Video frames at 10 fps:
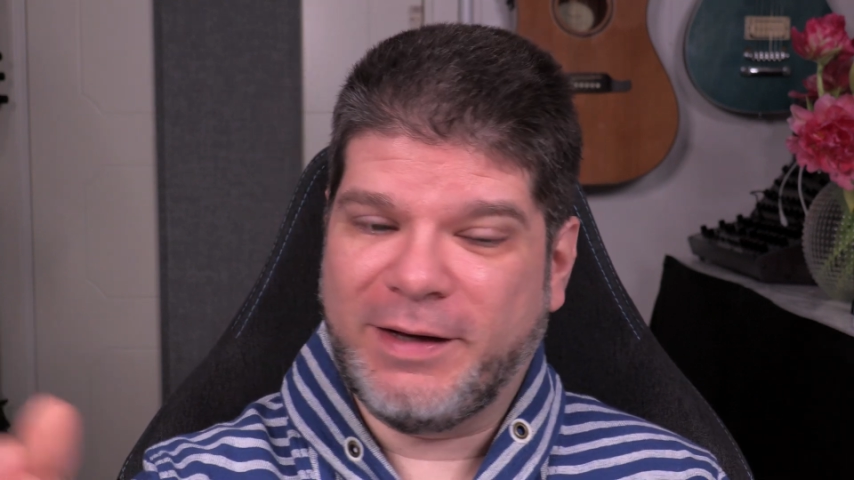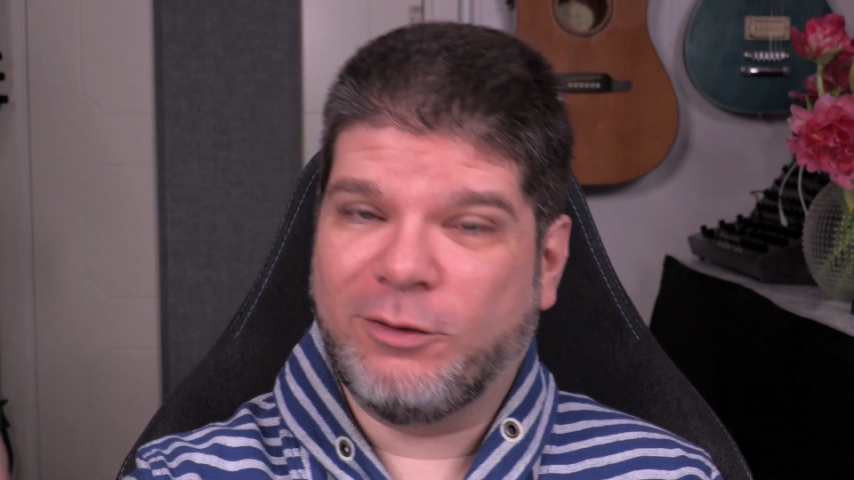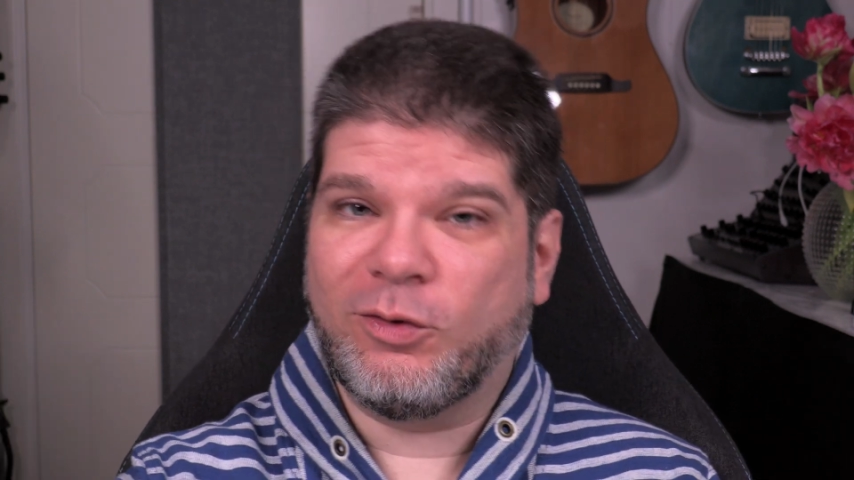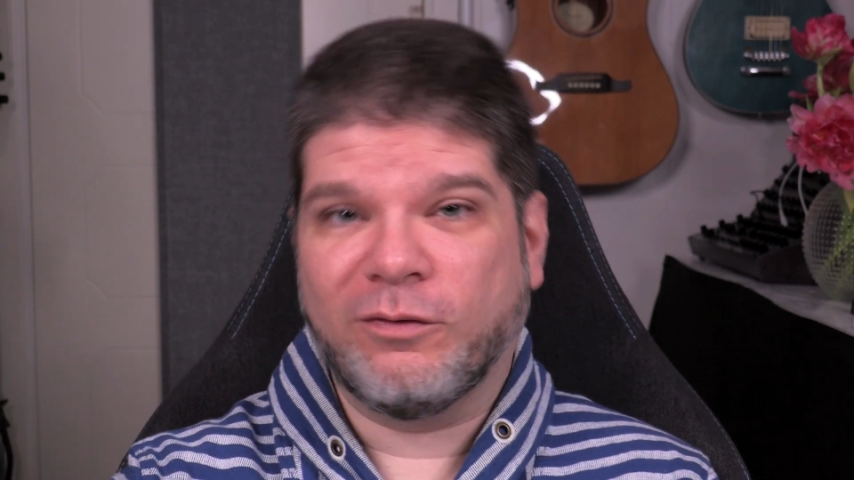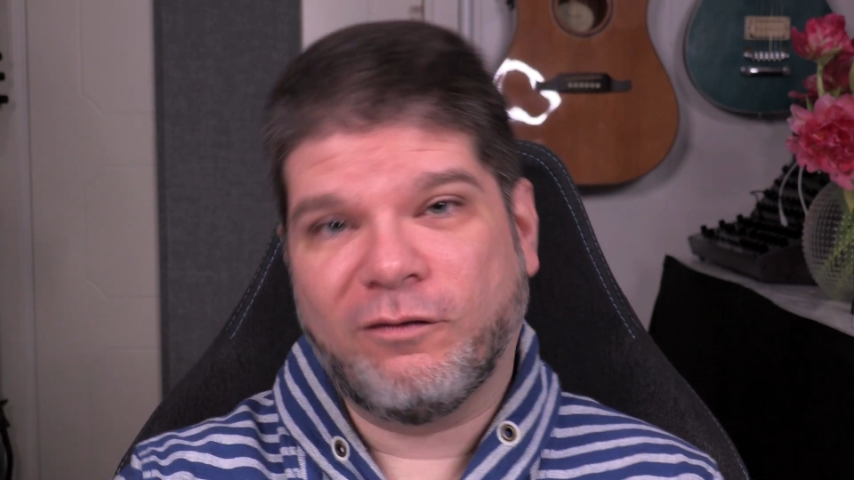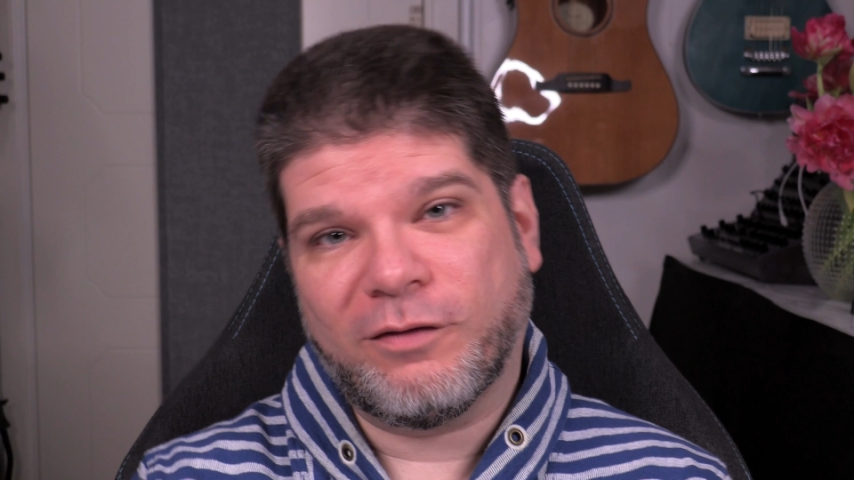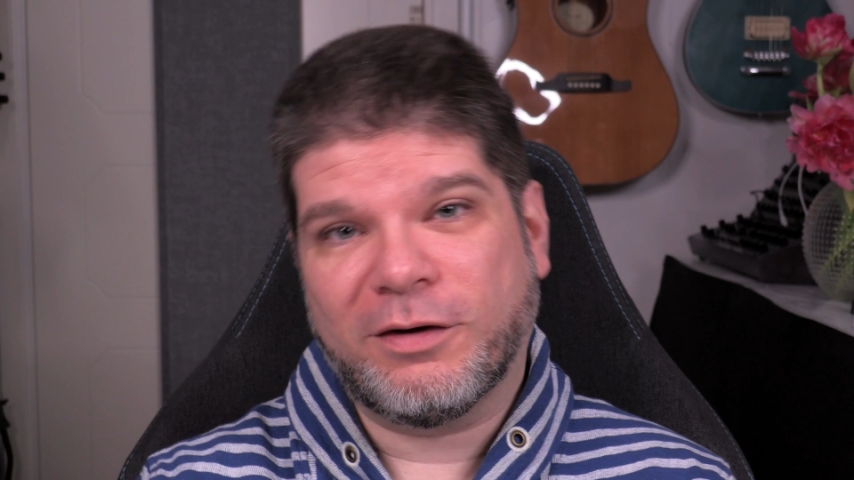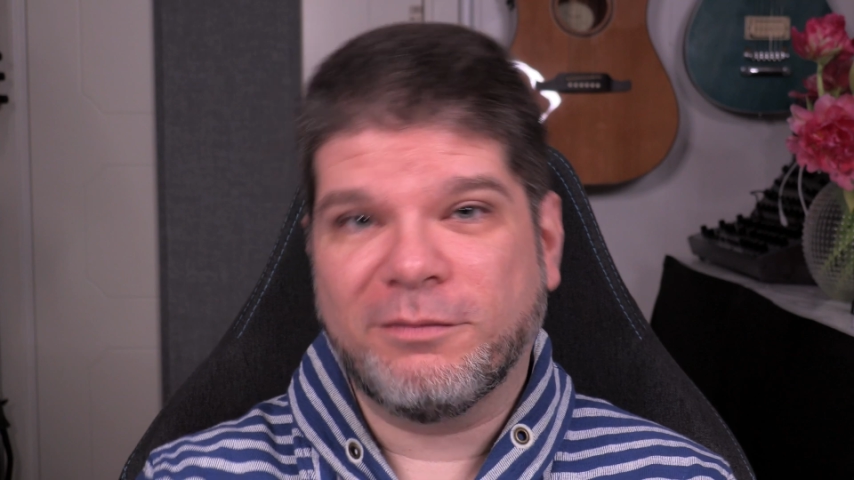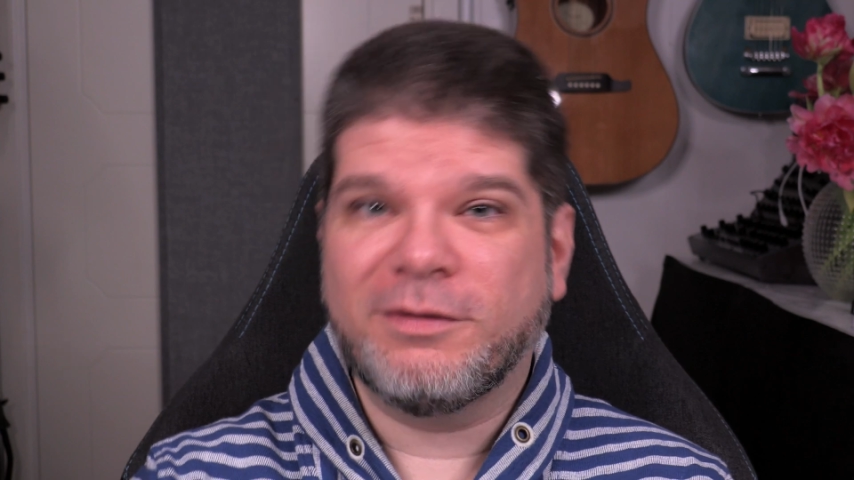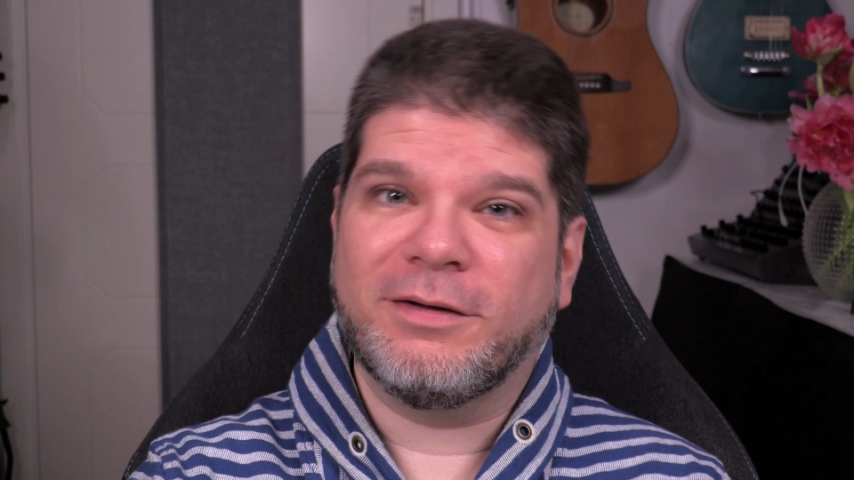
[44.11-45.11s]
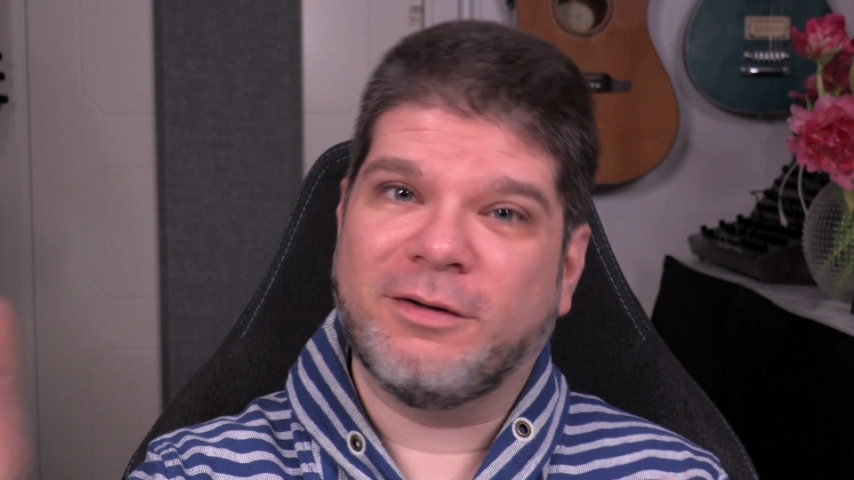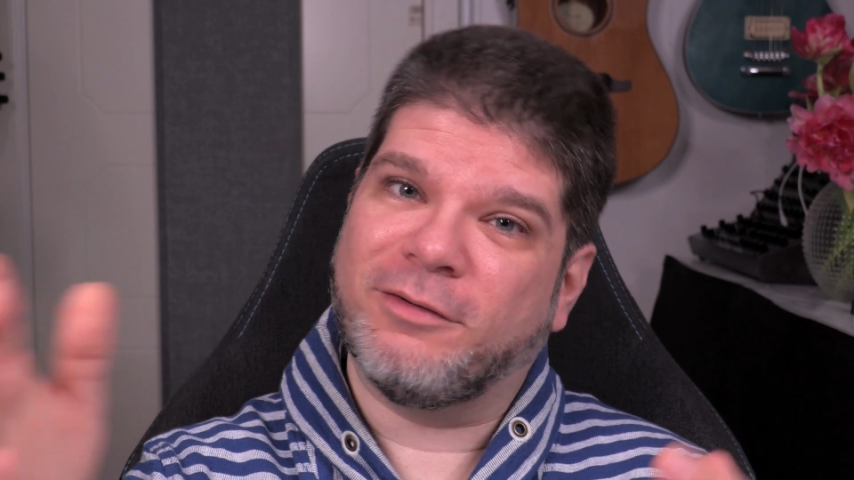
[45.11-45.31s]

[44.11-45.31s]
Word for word: it confirmed the